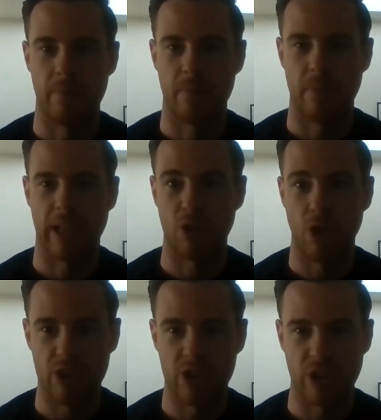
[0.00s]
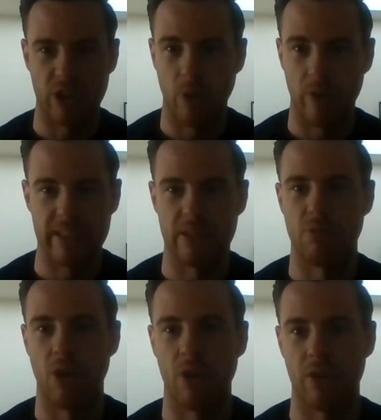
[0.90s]
acknowledging what they did
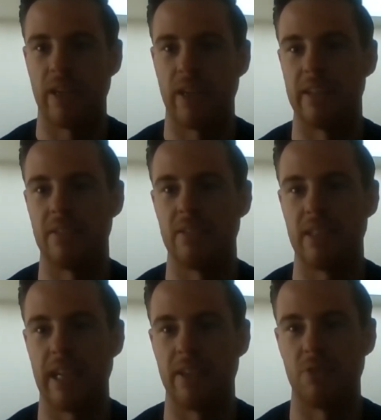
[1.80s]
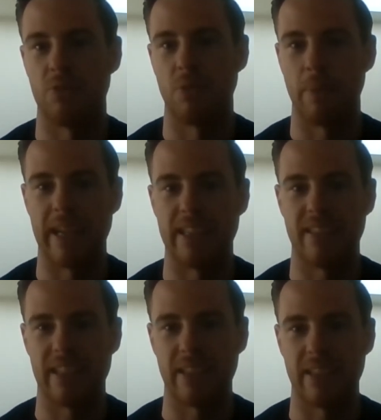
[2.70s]
wrong and
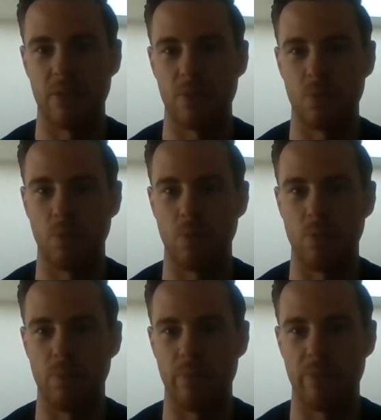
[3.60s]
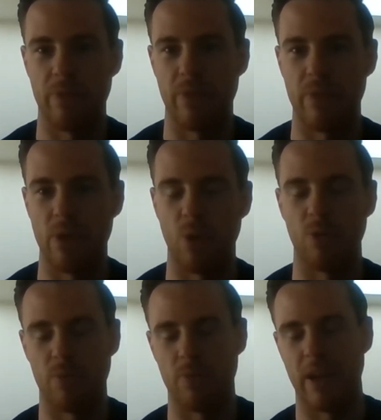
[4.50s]
replacing
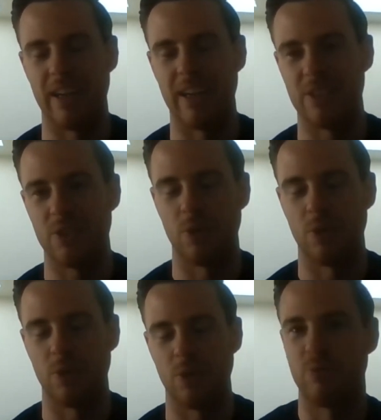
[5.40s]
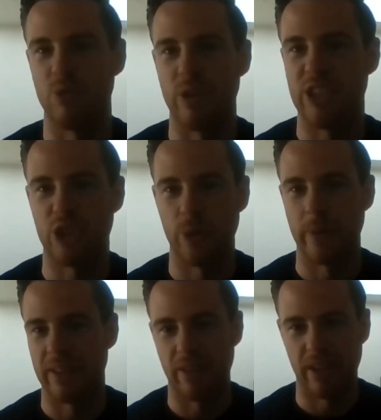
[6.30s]
or sort of
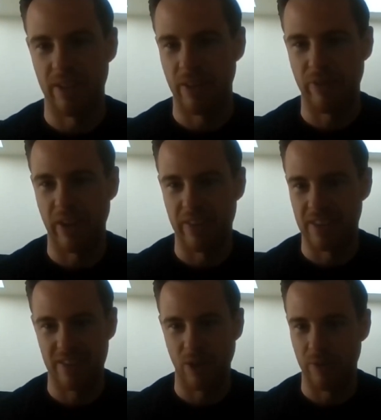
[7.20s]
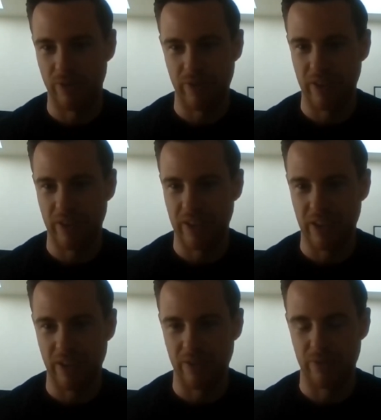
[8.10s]
reissuing the funds of
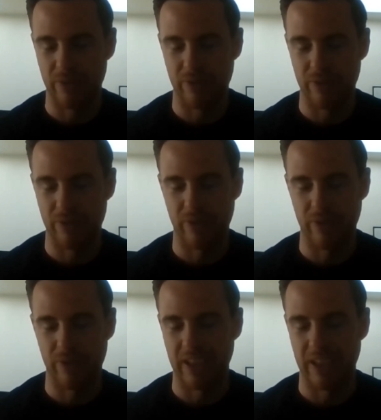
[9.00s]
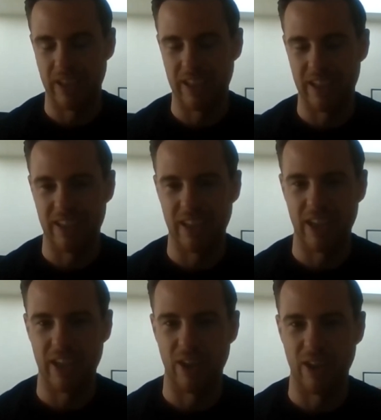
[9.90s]
her lost
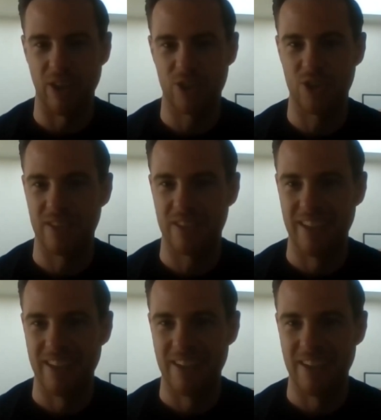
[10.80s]
wedding day flights.